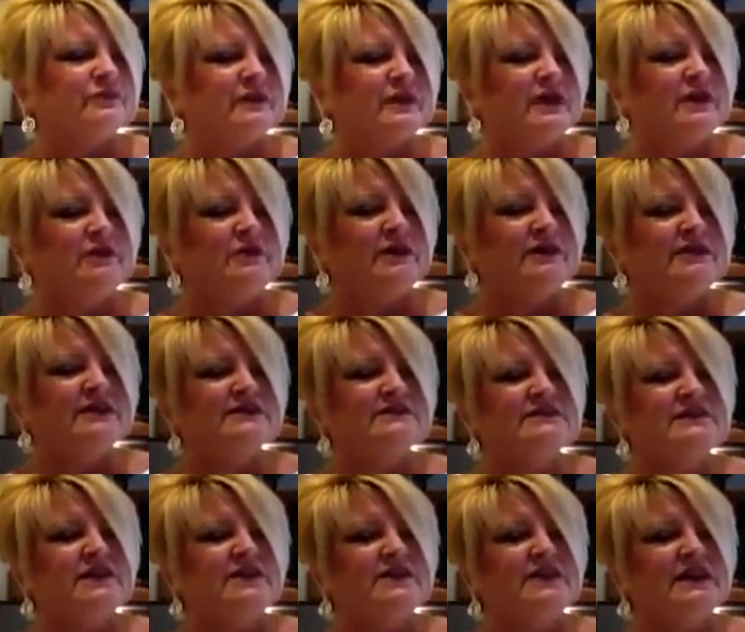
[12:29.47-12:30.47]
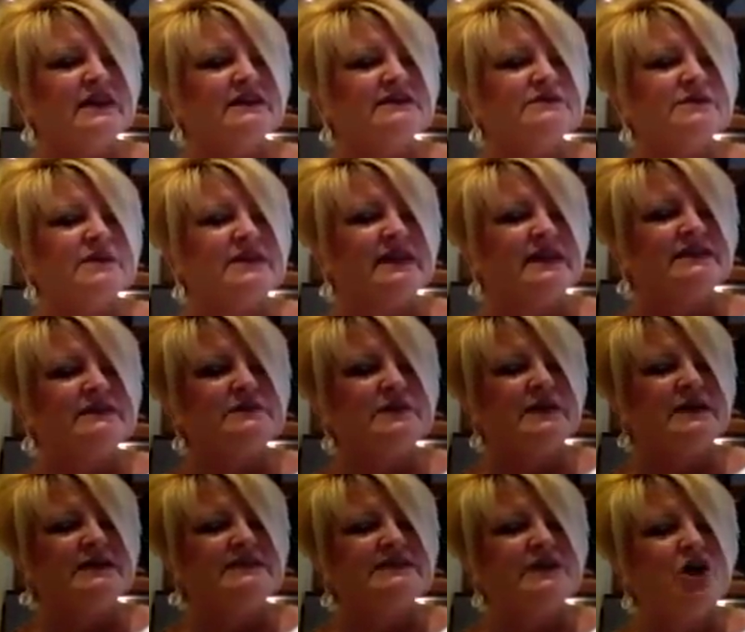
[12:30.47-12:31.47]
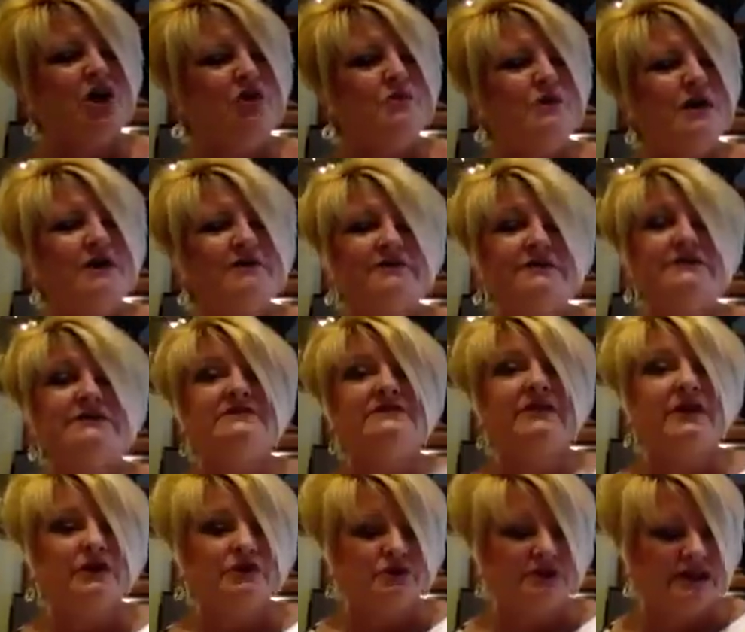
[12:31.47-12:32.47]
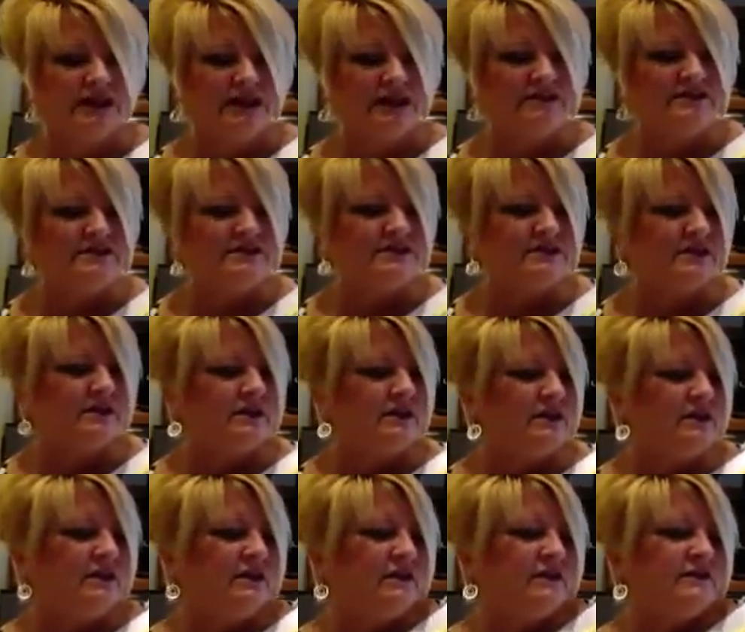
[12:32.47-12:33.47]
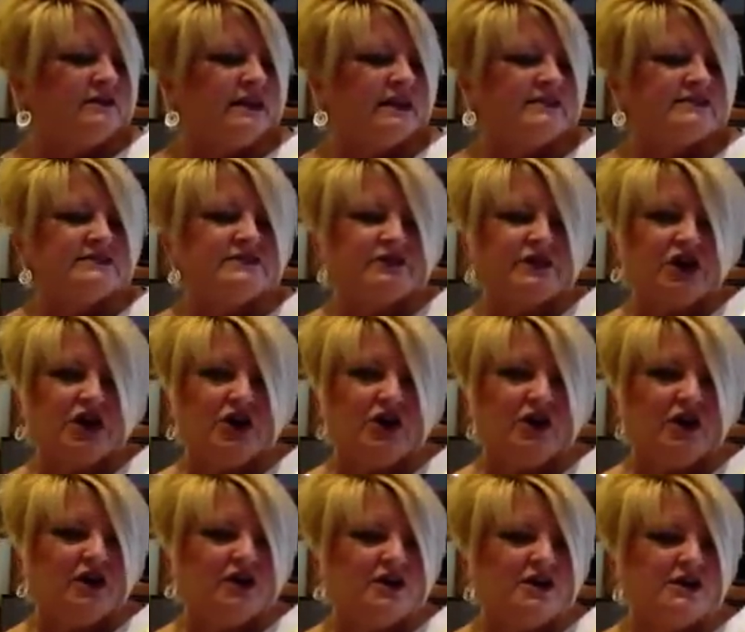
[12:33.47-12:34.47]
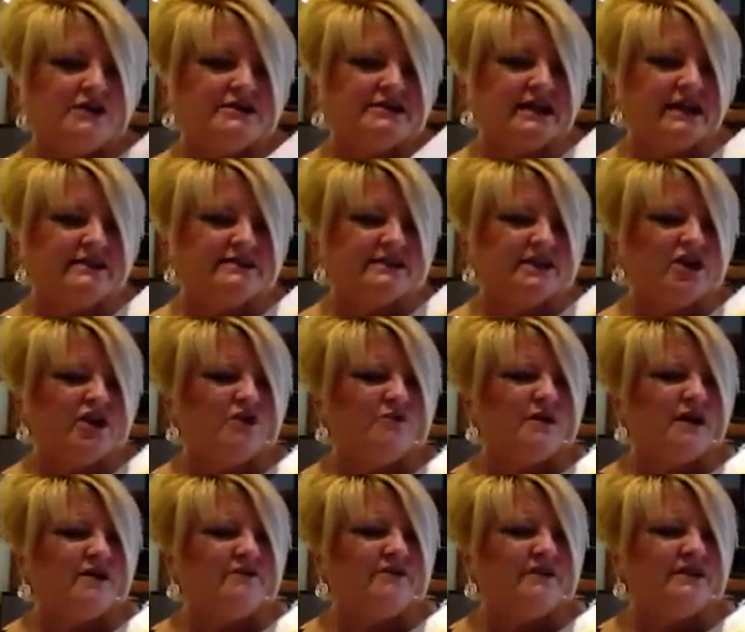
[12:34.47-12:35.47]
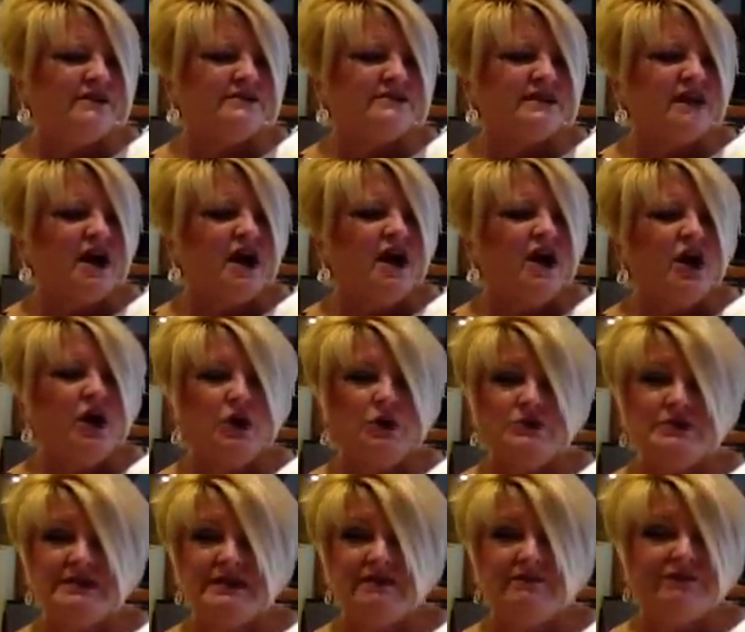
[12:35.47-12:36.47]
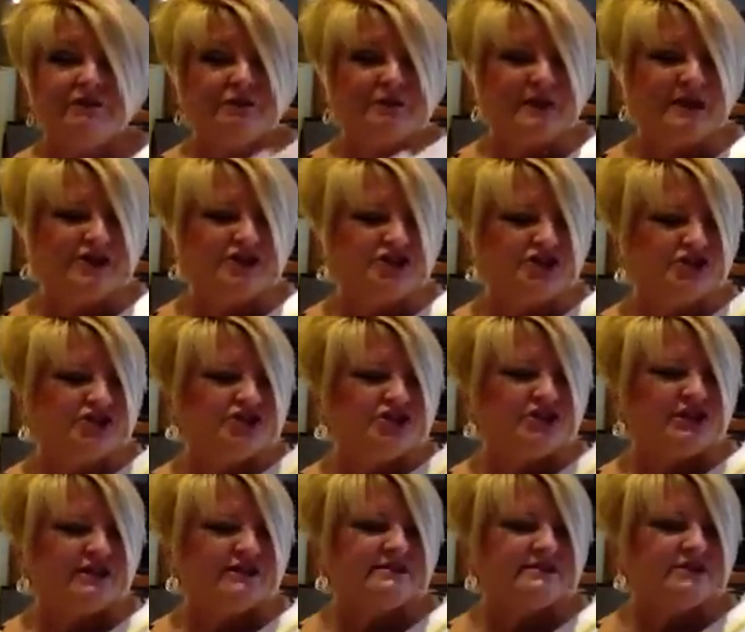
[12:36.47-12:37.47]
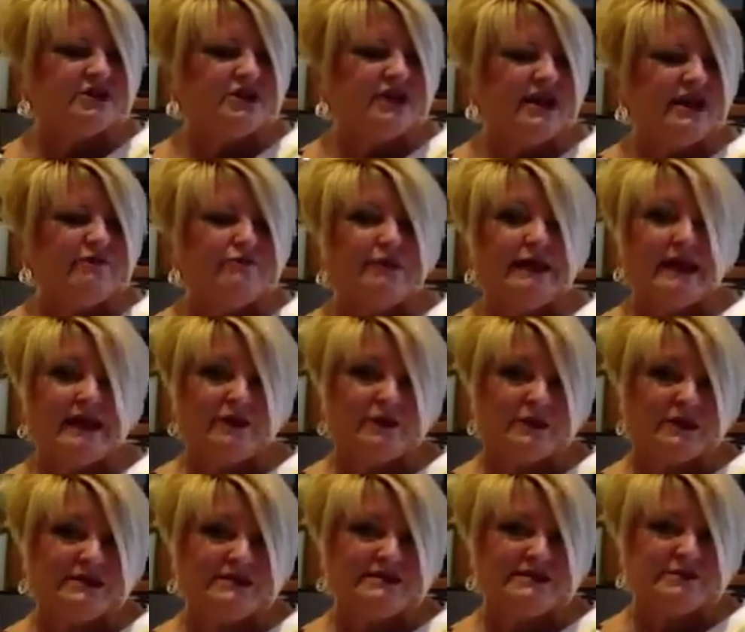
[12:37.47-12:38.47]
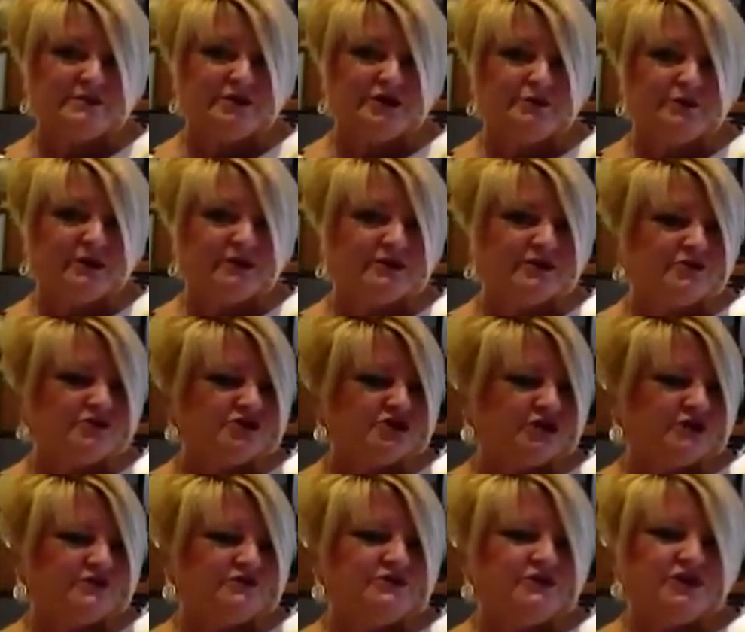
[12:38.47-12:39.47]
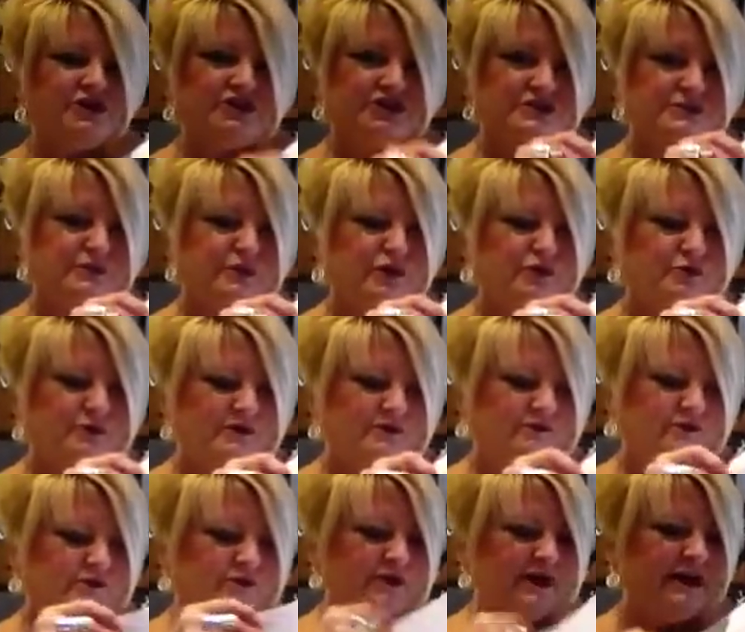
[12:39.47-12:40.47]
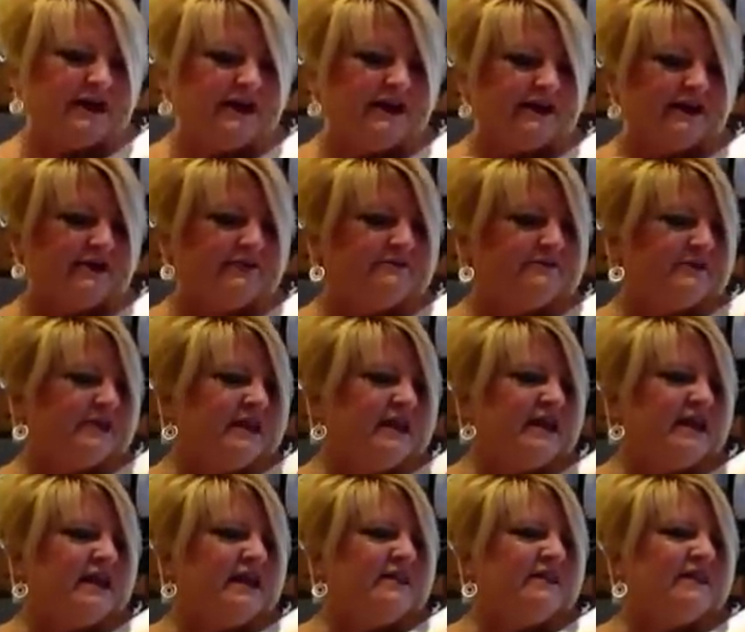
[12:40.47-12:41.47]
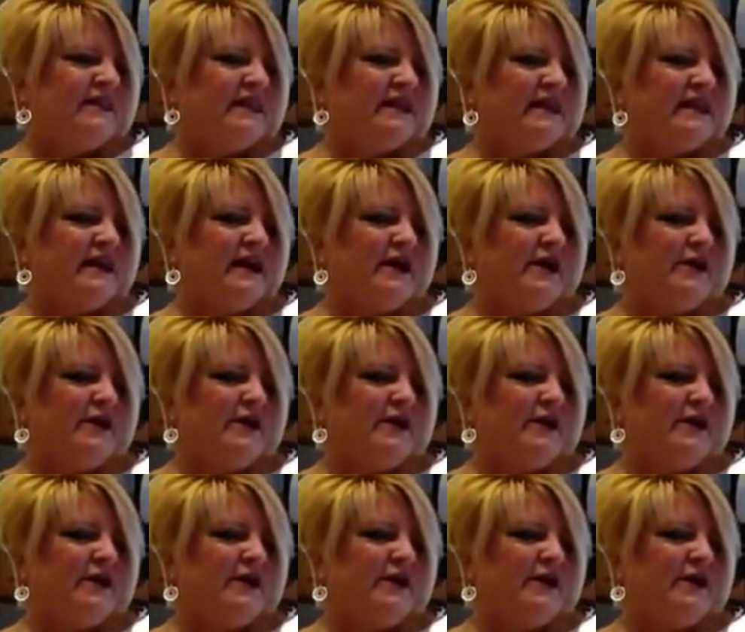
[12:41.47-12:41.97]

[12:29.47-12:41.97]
oh wait, that's not the next one. The next one is home office phone list. That's for all our contacts at home office. Host information sheets, so you have blank ones, so when you book those shows, you can just pull one from right here. The